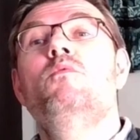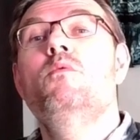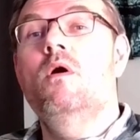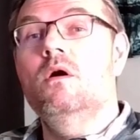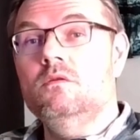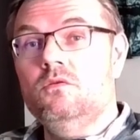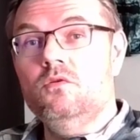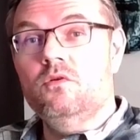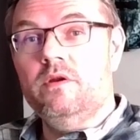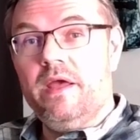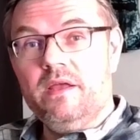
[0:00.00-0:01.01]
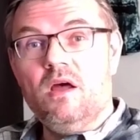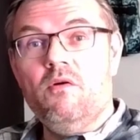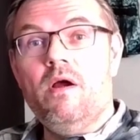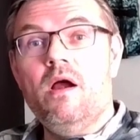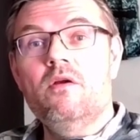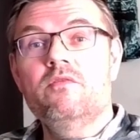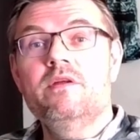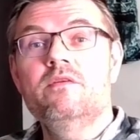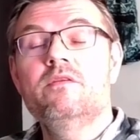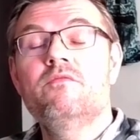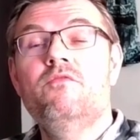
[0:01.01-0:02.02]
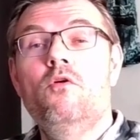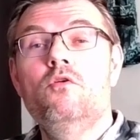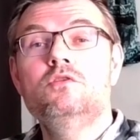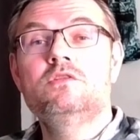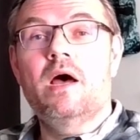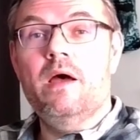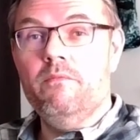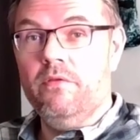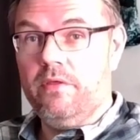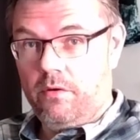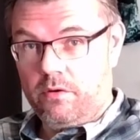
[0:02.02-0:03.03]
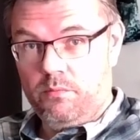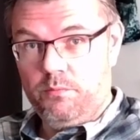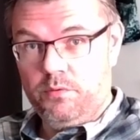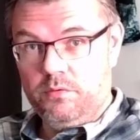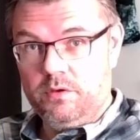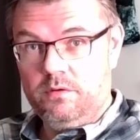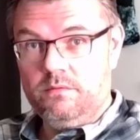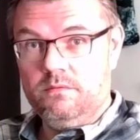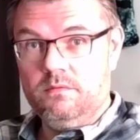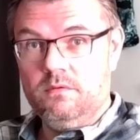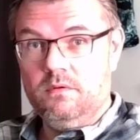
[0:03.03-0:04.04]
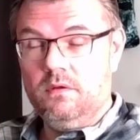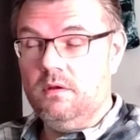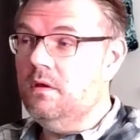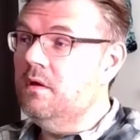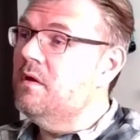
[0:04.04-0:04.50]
want to connect our Arduino the first time with our computer yeah?